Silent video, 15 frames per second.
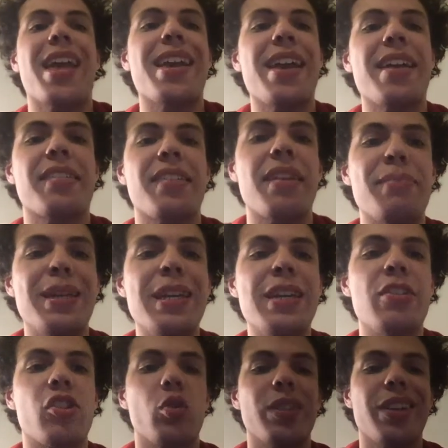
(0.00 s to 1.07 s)
ASAP
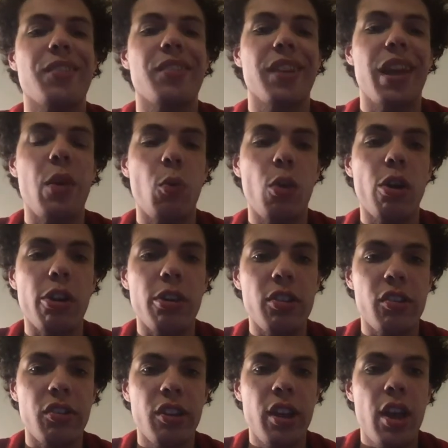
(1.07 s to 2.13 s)
so it doesn't get worse.